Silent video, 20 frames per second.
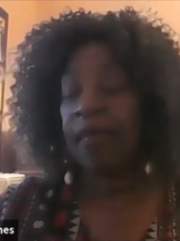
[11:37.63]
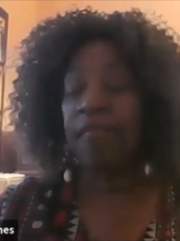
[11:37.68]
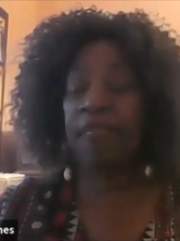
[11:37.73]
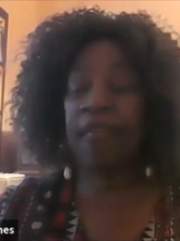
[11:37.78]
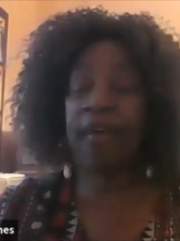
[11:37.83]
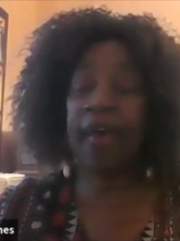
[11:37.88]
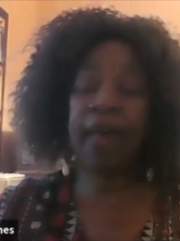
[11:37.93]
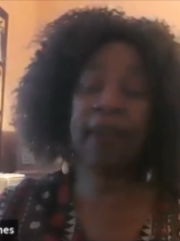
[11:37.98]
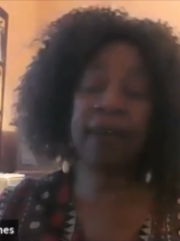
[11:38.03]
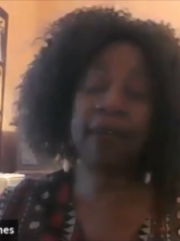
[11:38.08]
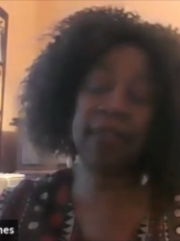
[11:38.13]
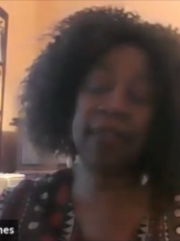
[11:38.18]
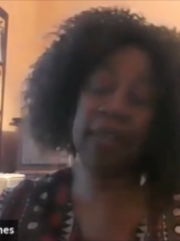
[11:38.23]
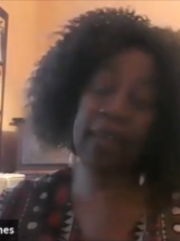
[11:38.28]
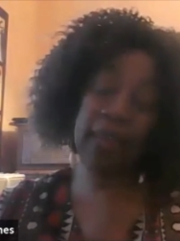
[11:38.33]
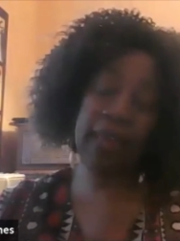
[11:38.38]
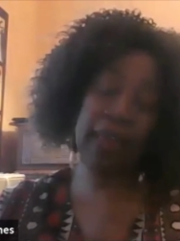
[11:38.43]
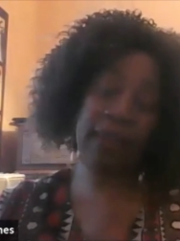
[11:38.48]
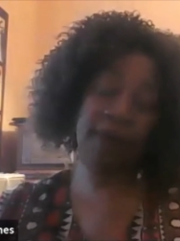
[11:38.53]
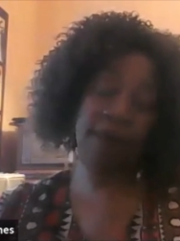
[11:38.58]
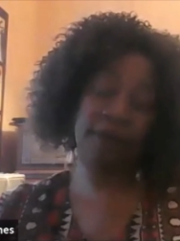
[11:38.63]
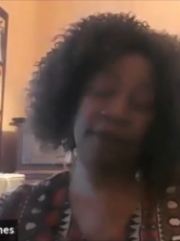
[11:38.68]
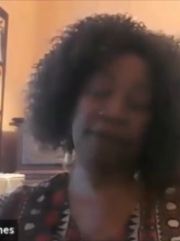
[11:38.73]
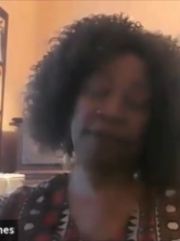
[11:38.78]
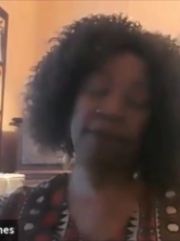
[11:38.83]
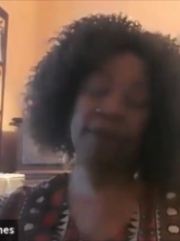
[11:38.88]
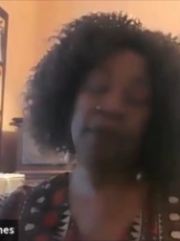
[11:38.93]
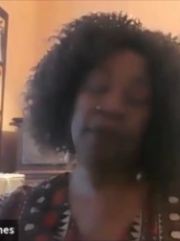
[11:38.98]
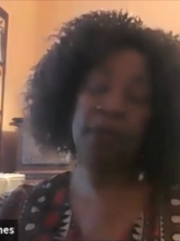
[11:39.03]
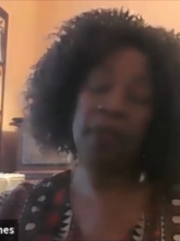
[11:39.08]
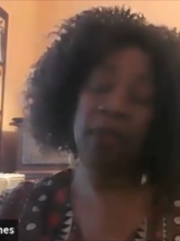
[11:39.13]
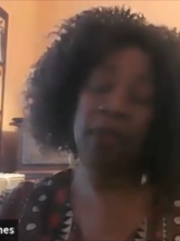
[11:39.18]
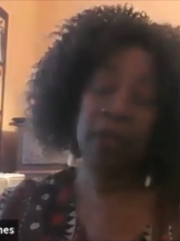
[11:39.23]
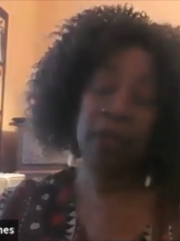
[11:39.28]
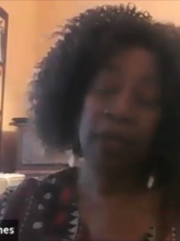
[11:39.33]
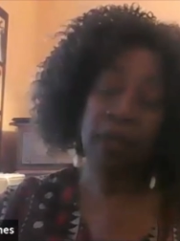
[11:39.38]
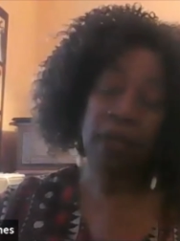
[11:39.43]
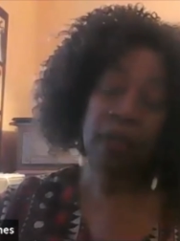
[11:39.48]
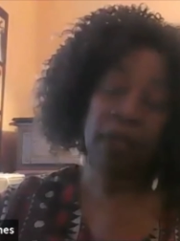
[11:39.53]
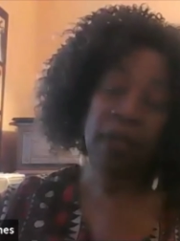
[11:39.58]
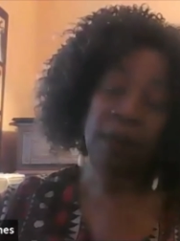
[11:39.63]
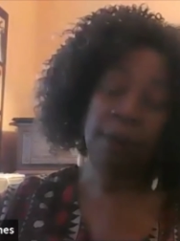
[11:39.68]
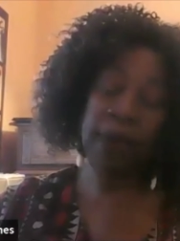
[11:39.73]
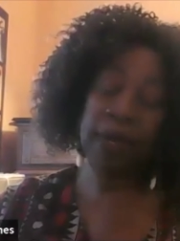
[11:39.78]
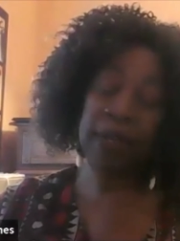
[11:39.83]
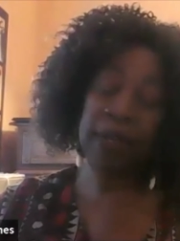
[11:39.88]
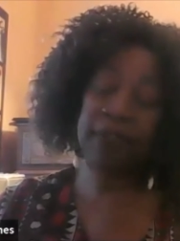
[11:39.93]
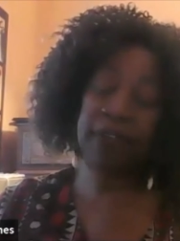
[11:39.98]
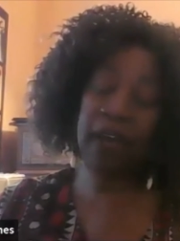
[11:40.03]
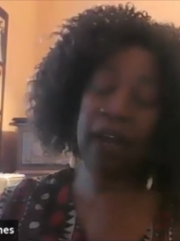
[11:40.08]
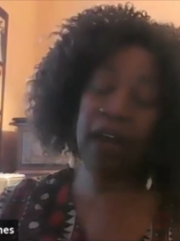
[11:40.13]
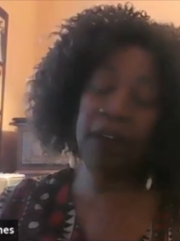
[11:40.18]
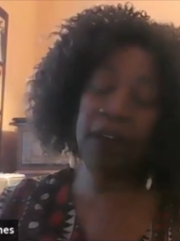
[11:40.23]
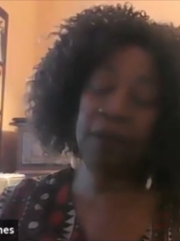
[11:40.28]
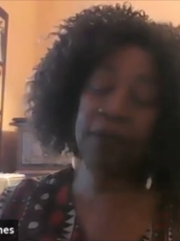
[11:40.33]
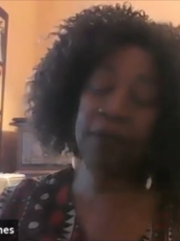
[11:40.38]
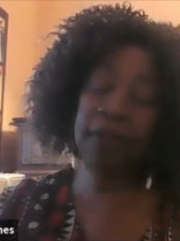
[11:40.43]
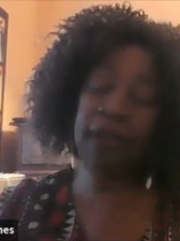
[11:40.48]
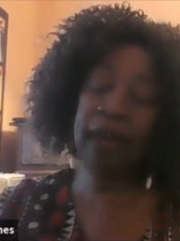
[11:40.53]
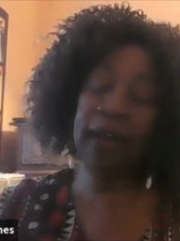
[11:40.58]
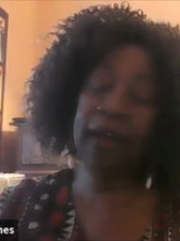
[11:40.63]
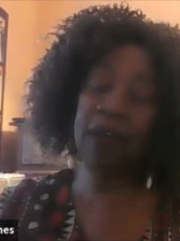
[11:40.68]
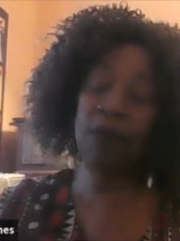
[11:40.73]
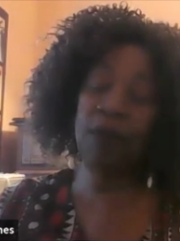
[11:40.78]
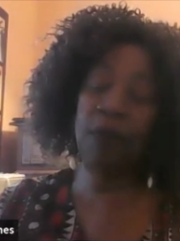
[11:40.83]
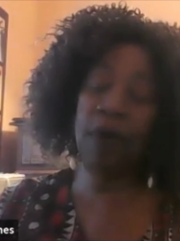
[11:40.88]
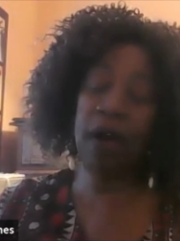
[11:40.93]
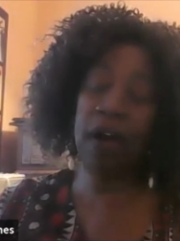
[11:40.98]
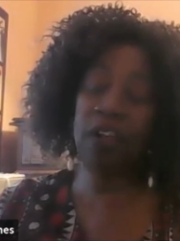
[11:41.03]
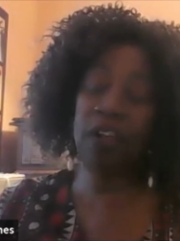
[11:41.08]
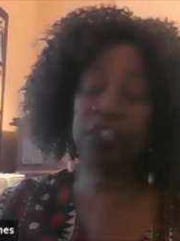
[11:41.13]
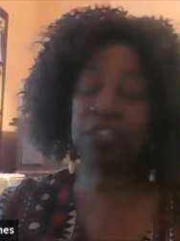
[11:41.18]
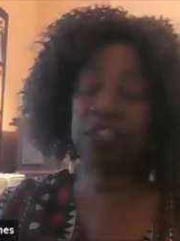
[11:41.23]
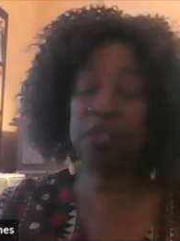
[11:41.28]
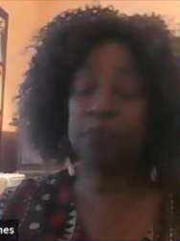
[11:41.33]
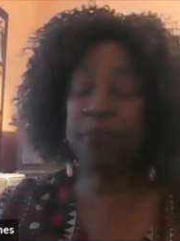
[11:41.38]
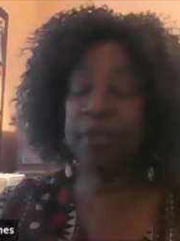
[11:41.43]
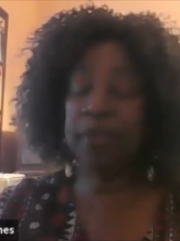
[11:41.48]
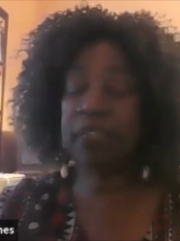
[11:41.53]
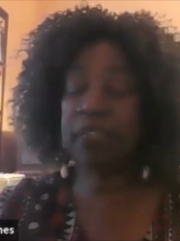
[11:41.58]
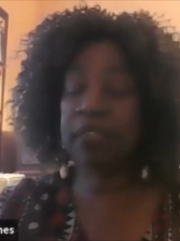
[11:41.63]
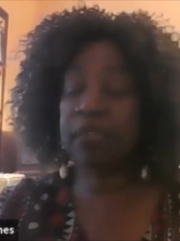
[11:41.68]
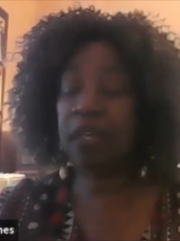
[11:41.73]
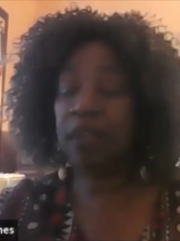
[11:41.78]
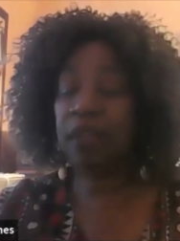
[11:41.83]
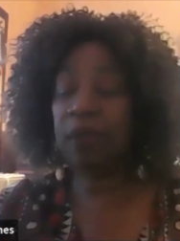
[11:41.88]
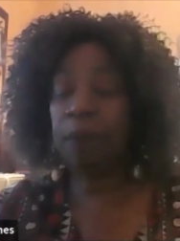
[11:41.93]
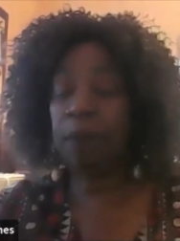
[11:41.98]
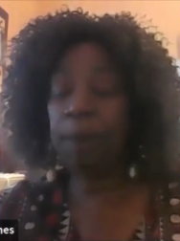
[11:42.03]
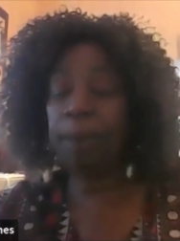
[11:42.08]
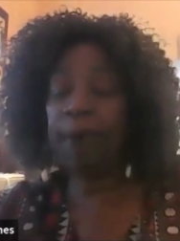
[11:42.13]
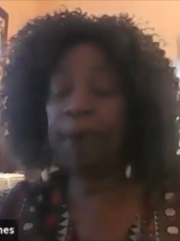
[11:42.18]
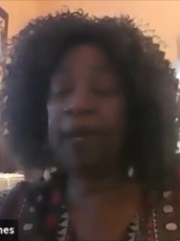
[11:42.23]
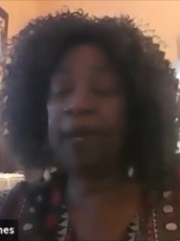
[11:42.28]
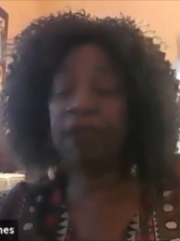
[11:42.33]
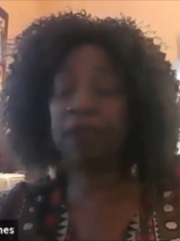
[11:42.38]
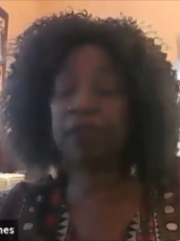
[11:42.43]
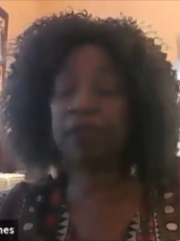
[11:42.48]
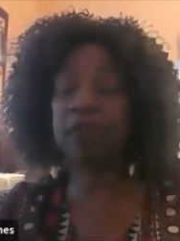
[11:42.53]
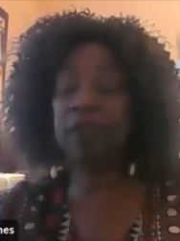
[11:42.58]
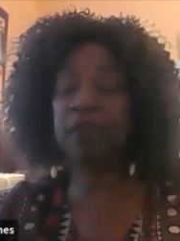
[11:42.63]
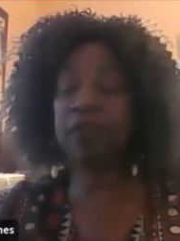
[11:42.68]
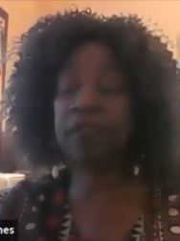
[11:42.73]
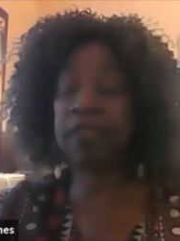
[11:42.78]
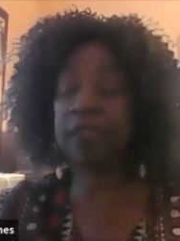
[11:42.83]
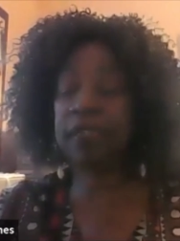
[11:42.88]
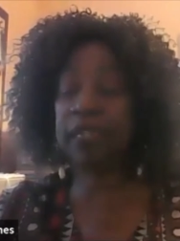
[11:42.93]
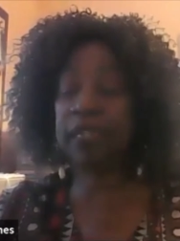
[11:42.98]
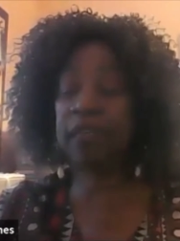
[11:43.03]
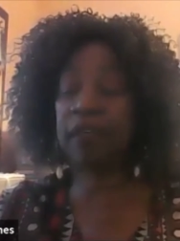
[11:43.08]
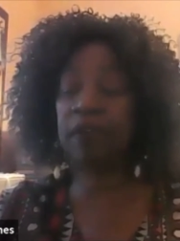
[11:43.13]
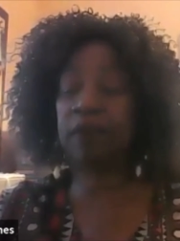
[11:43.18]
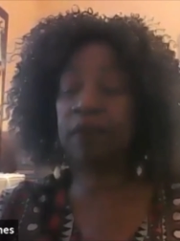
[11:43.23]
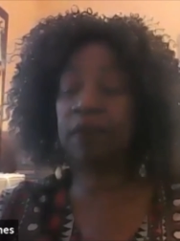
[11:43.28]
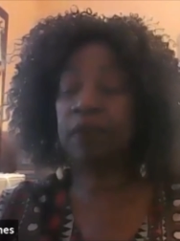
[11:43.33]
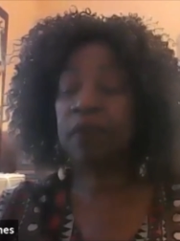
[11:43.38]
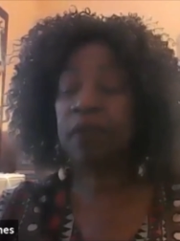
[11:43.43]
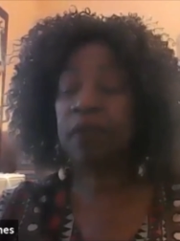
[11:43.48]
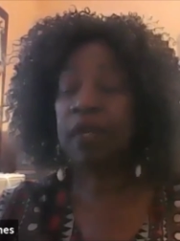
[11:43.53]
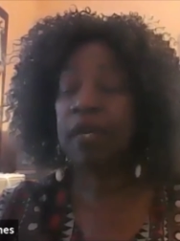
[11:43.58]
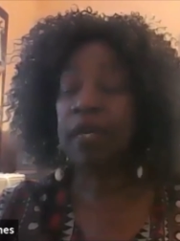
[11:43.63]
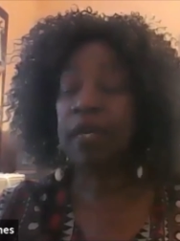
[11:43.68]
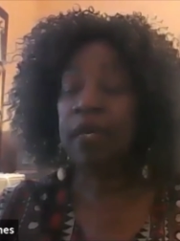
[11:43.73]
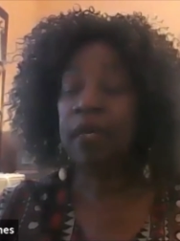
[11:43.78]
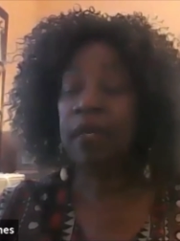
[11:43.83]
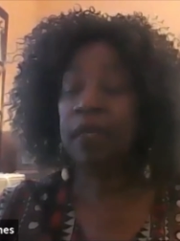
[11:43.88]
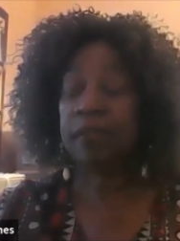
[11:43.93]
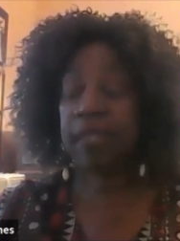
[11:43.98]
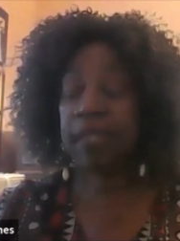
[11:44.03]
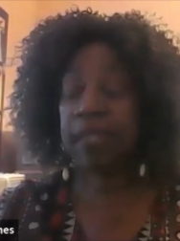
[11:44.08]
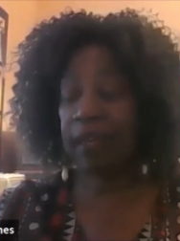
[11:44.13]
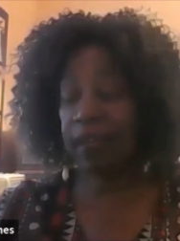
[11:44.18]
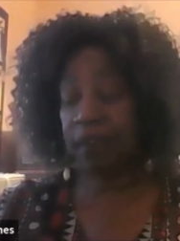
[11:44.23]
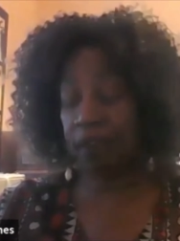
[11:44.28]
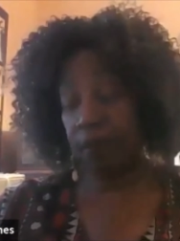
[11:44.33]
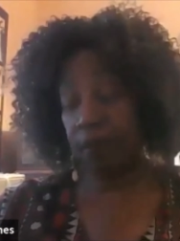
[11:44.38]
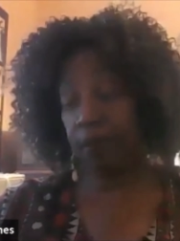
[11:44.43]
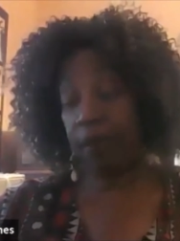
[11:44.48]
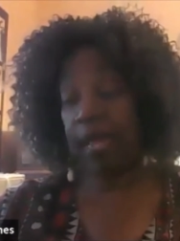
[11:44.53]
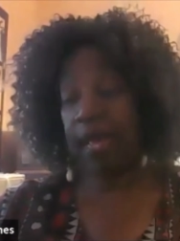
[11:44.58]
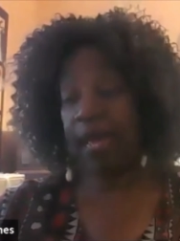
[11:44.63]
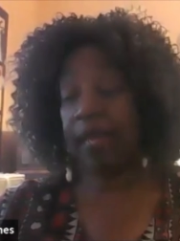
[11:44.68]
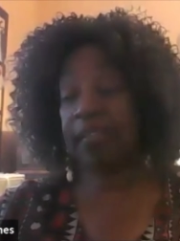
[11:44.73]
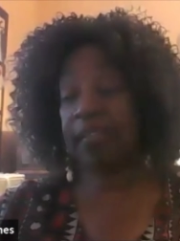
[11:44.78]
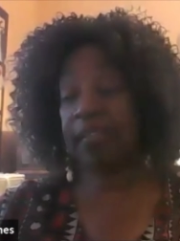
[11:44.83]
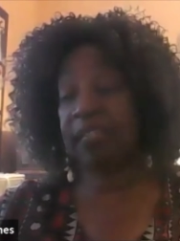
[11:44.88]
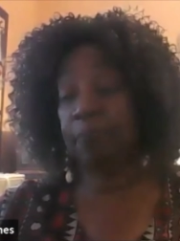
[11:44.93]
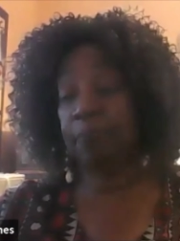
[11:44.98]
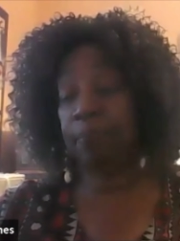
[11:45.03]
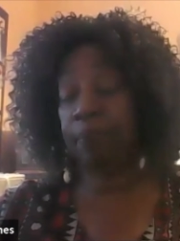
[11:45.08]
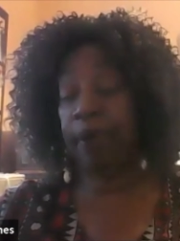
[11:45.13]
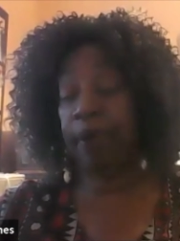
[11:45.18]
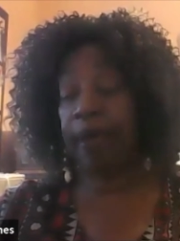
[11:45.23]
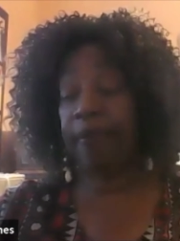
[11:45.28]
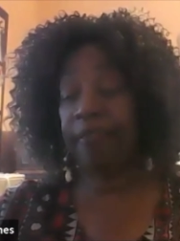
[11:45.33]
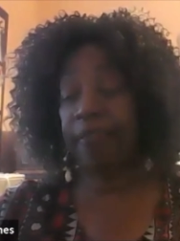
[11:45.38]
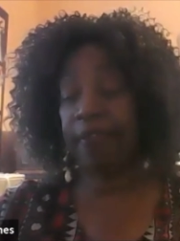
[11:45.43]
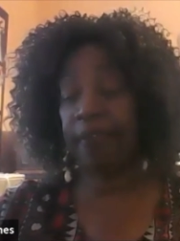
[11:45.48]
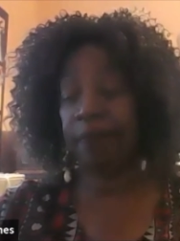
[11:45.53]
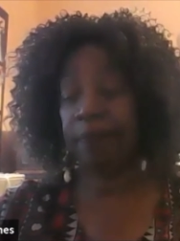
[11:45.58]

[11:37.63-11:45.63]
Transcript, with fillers: That day, my daughter and I watched Miss Puddles Lucille take her last breath.